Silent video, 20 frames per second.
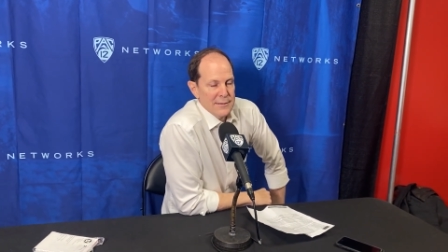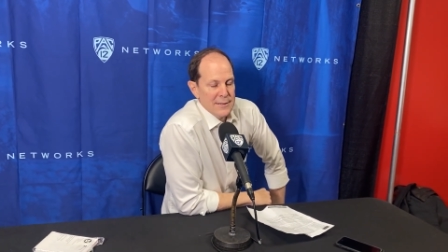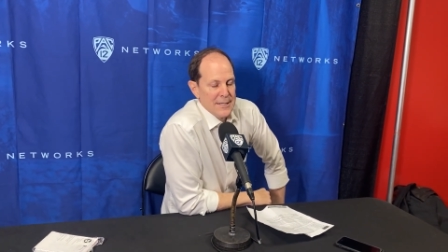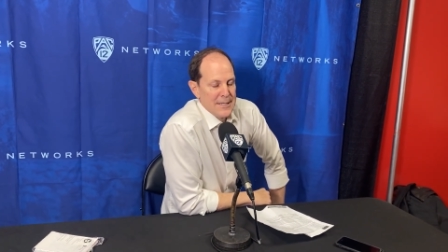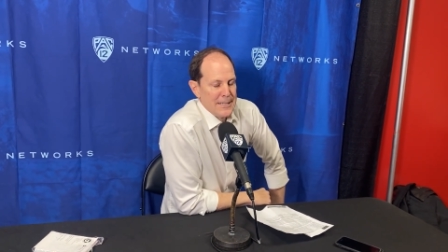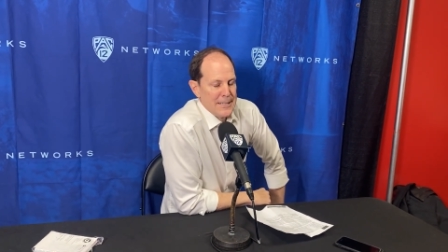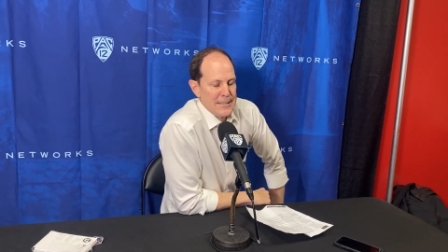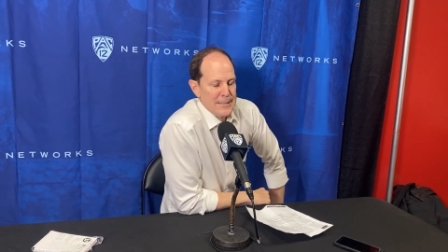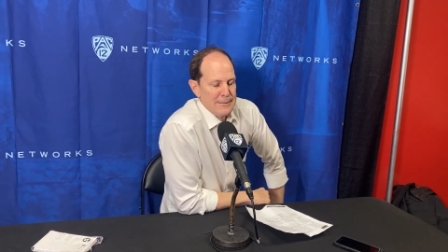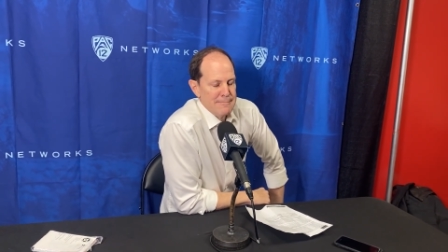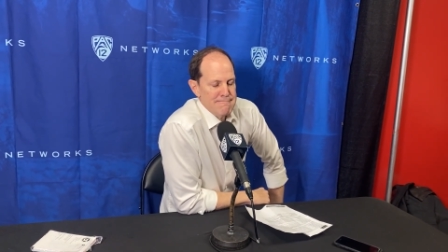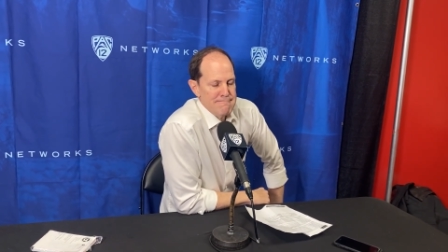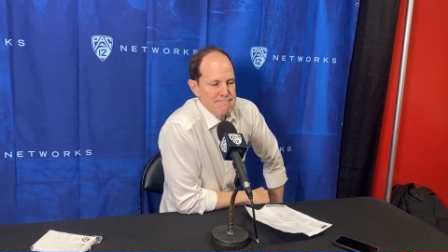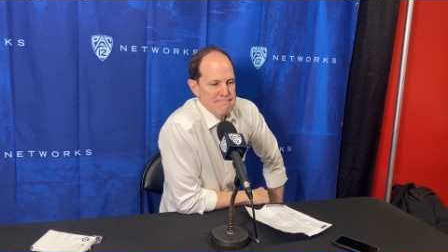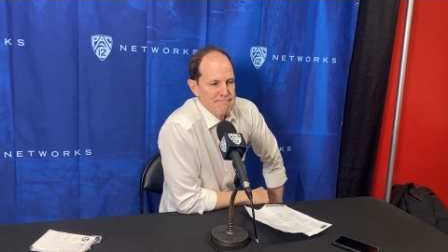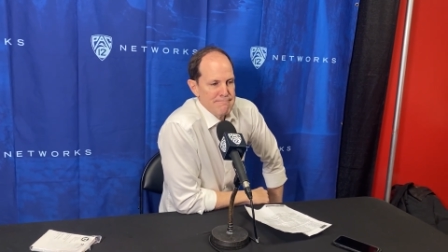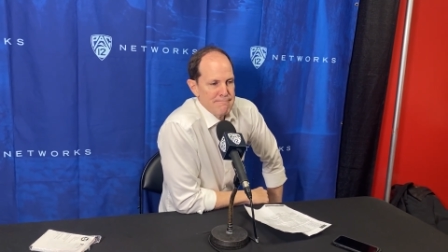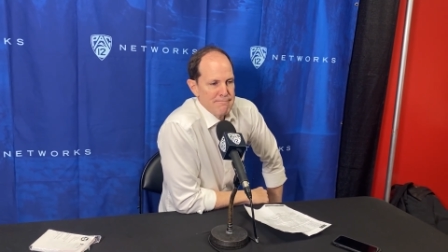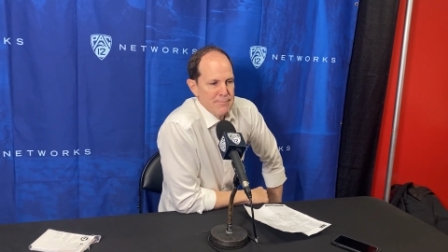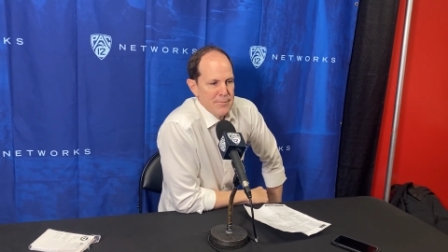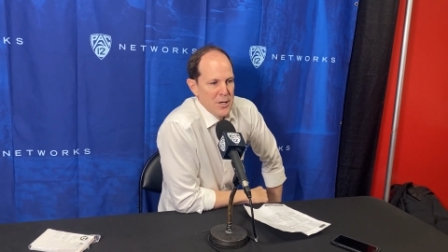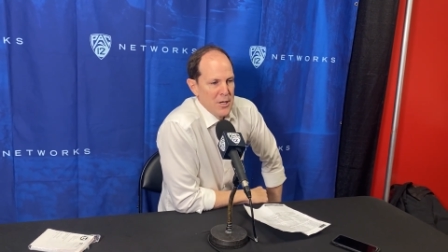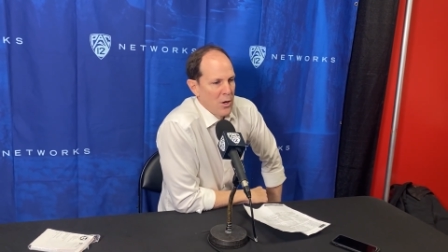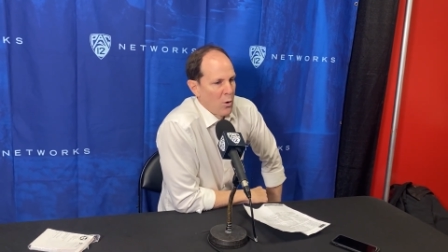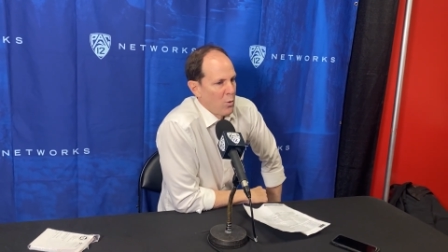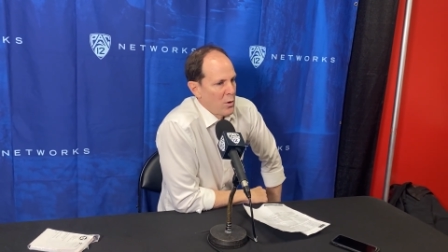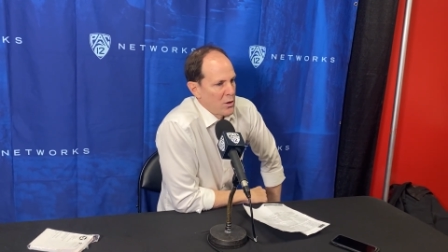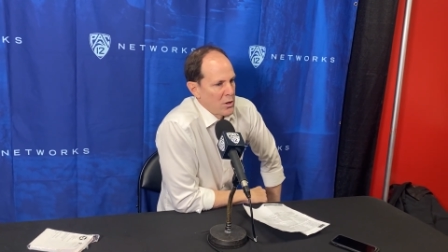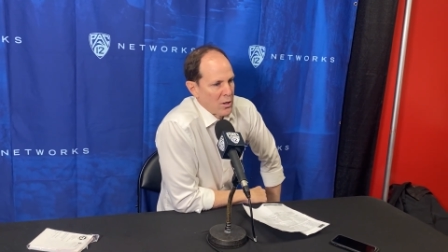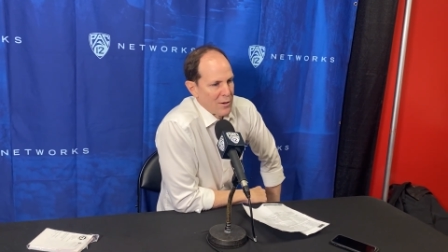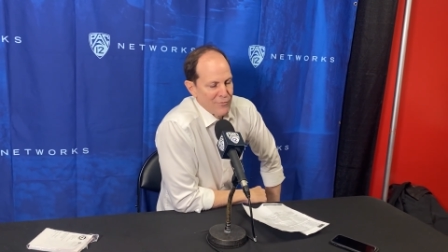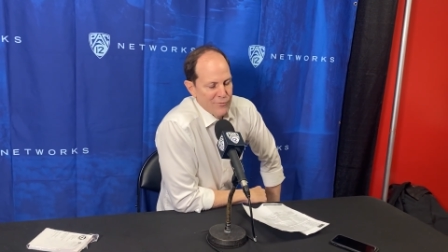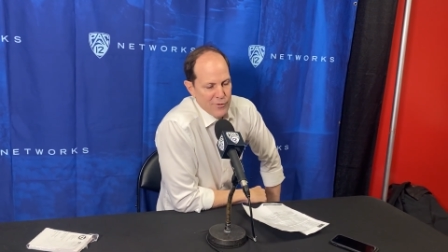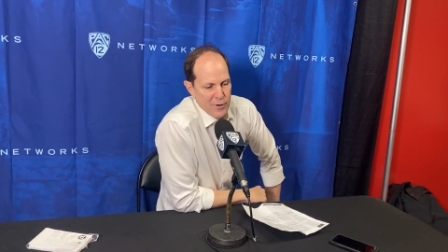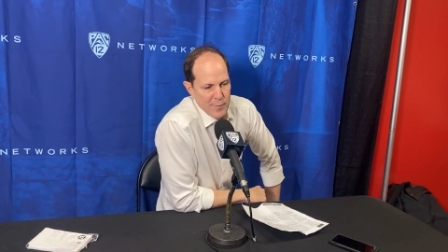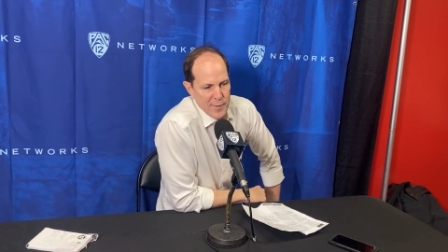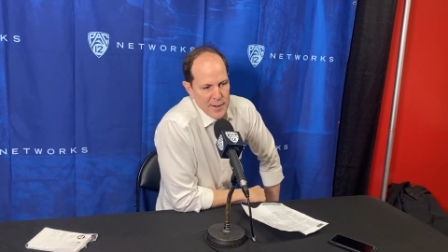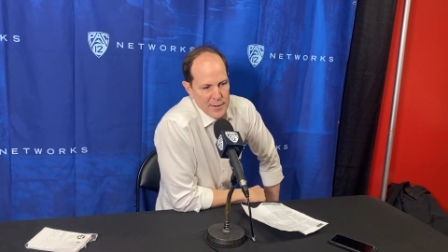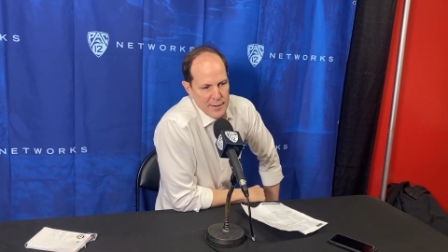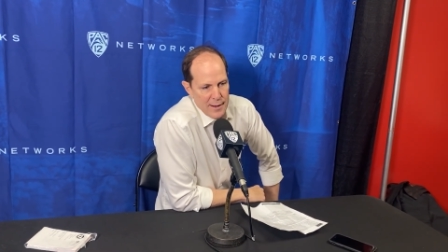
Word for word: um, you know, we'll learn from it.